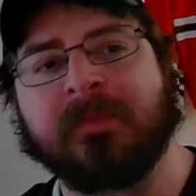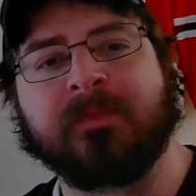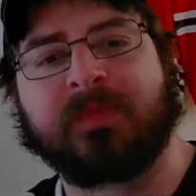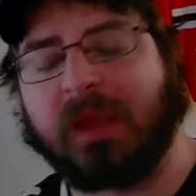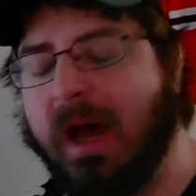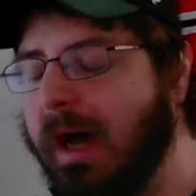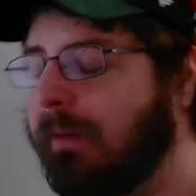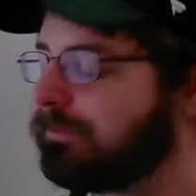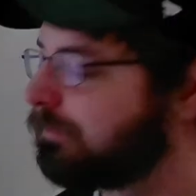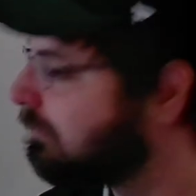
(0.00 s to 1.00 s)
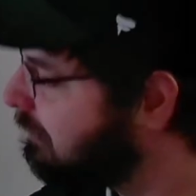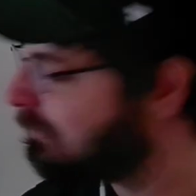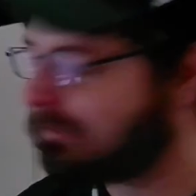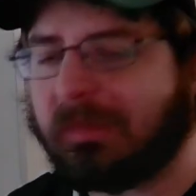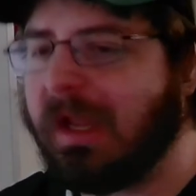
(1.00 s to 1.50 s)

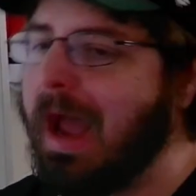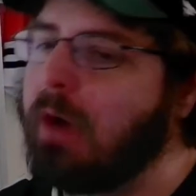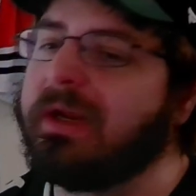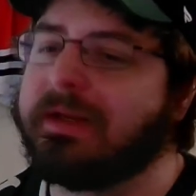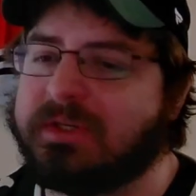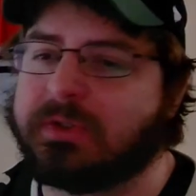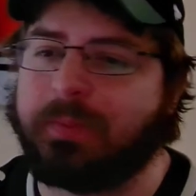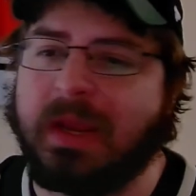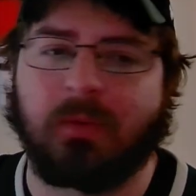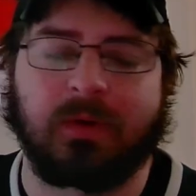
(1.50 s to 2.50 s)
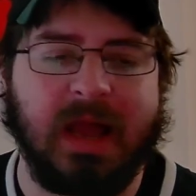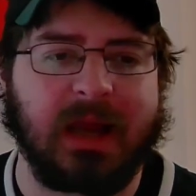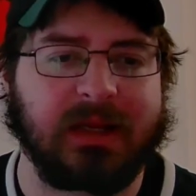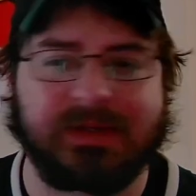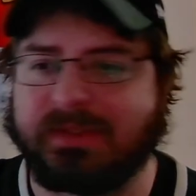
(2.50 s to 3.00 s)
I would anticipate we're not going to
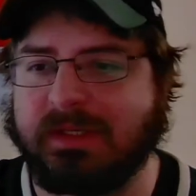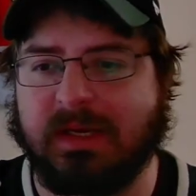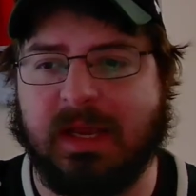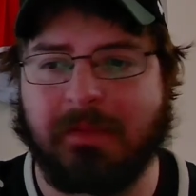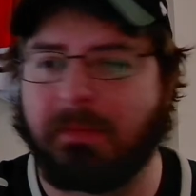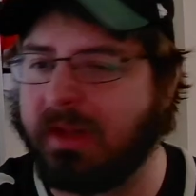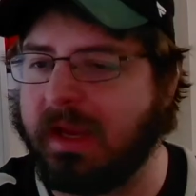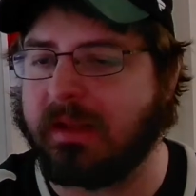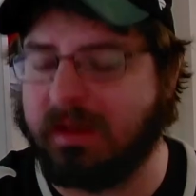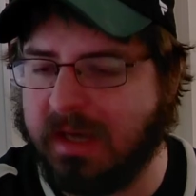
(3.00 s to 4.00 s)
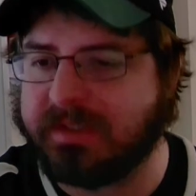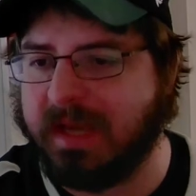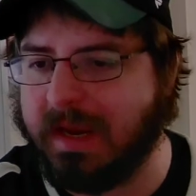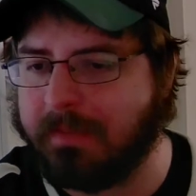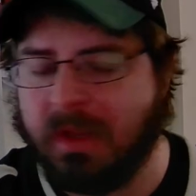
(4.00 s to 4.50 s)
see him play in the next game,
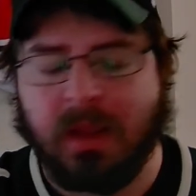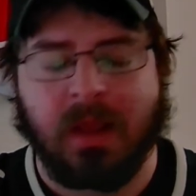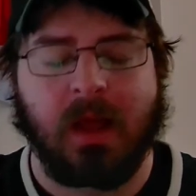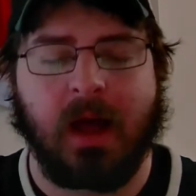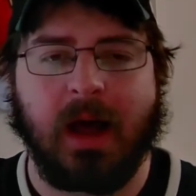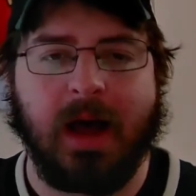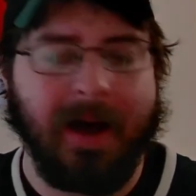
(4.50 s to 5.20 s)
right?